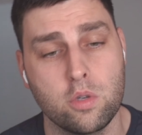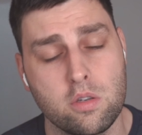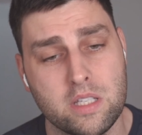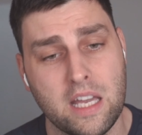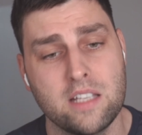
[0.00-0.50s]

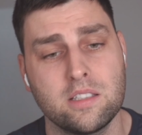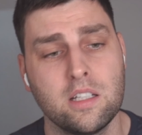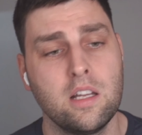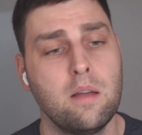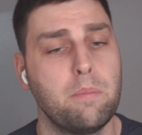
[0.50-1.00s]
use case.
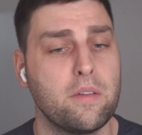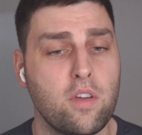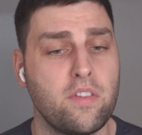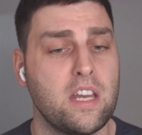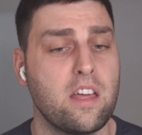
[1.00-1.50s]
But if you
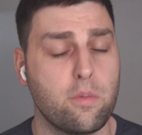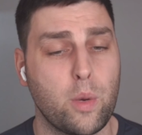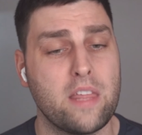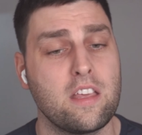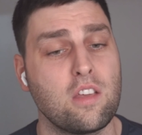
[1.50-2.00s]
have any other
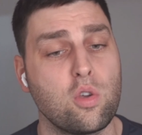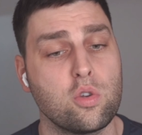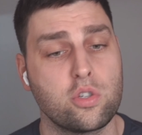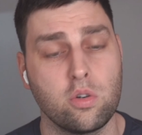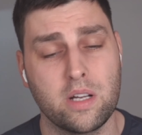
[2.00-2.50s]
way that you
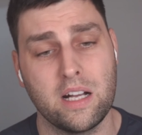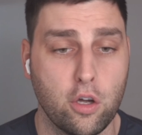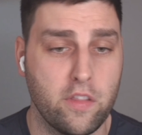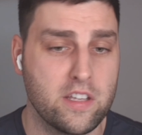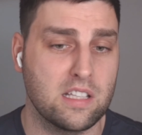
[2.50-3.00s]
use
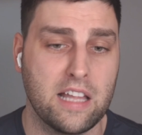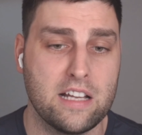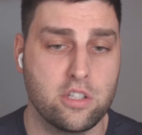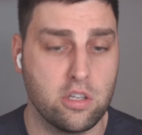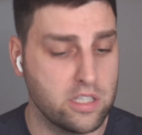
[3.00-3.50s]
shortcuts, this
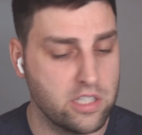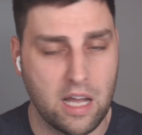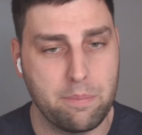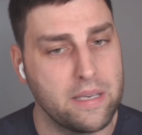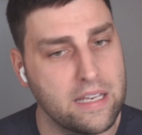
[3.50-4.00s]
allows you to
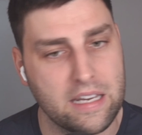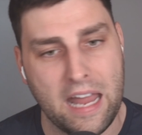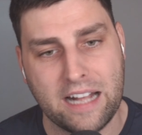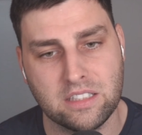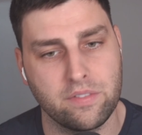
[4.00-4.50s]
type it in and
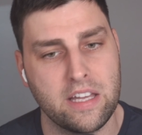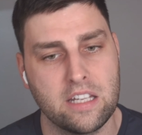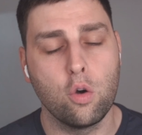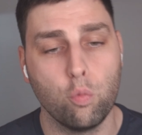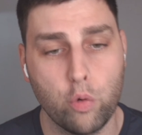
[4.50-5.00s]
activate
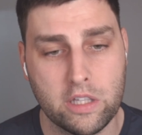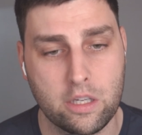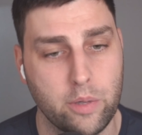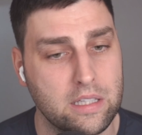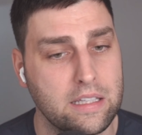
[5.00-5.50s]
it really
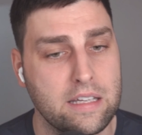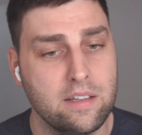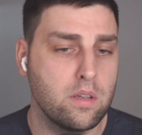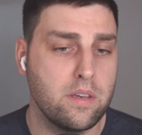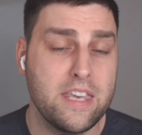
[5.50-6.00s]
quickly.
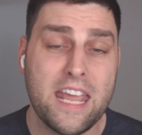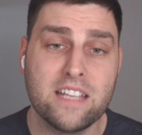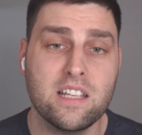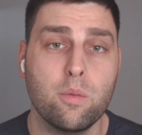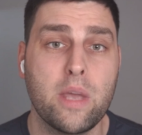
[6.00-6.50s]

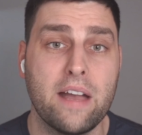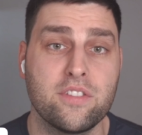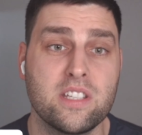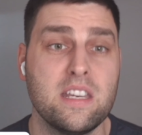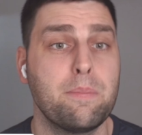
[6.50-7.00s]
Next up, we have
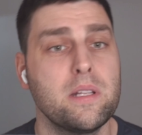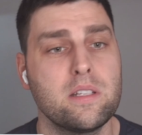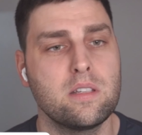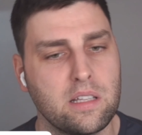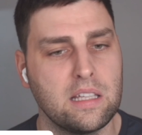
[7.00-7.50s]

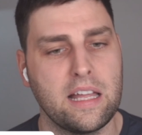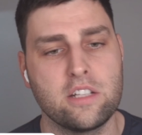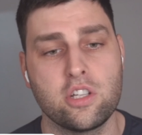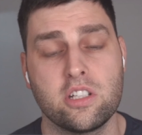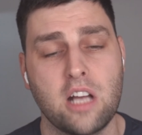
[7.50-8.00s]
Snippets. This
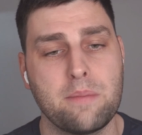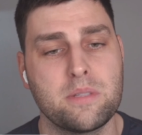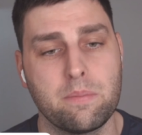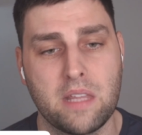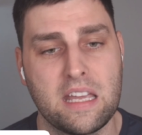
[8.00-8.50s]
allows you to type
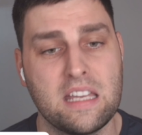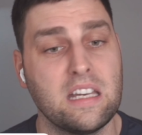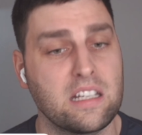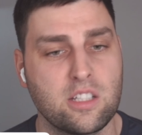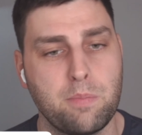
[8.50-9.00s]
something in
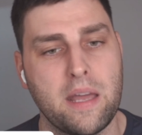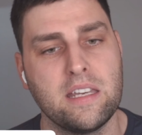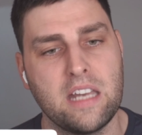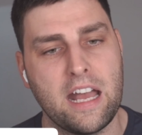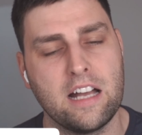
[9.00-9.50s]
and expand
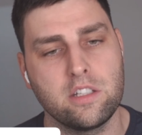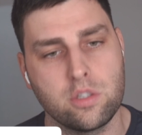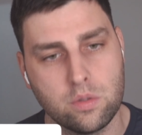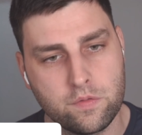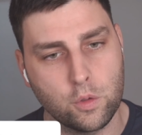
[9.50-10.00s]
it out
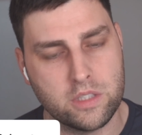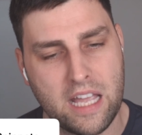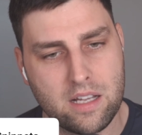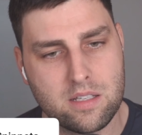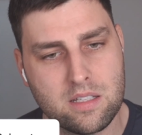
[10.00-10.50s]
to full
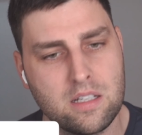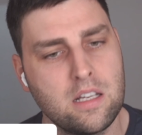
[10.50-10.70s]
text.